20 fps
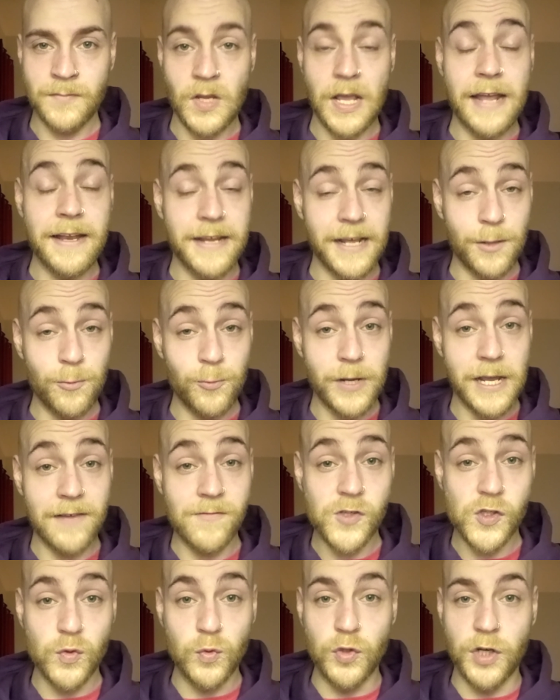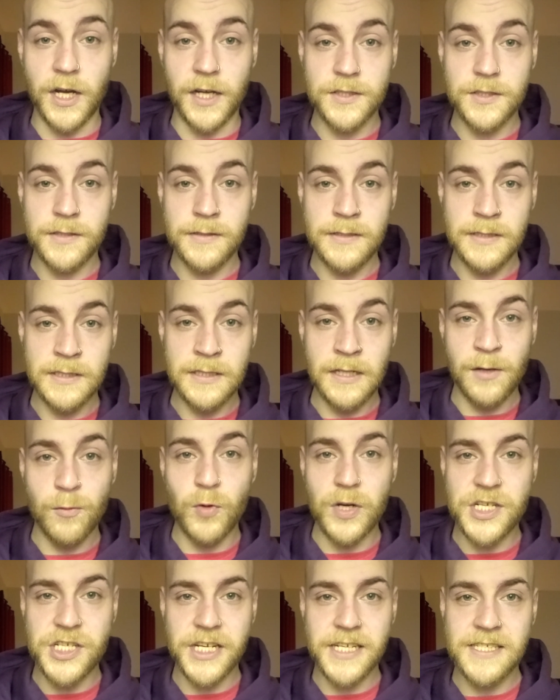And then we have Sorat,
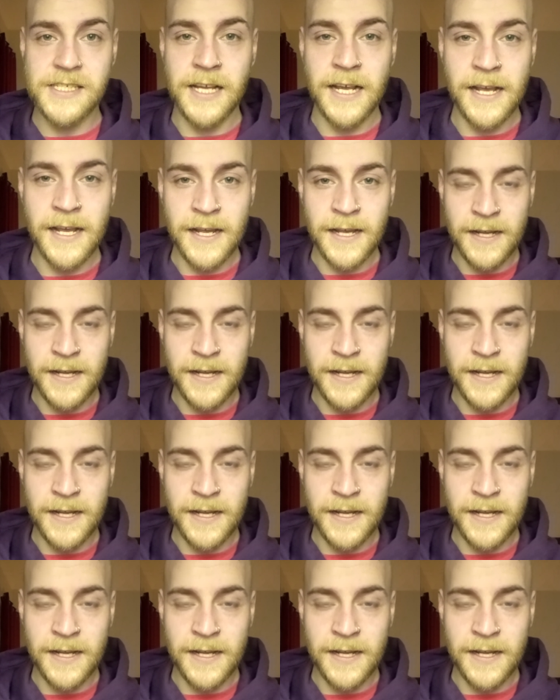which is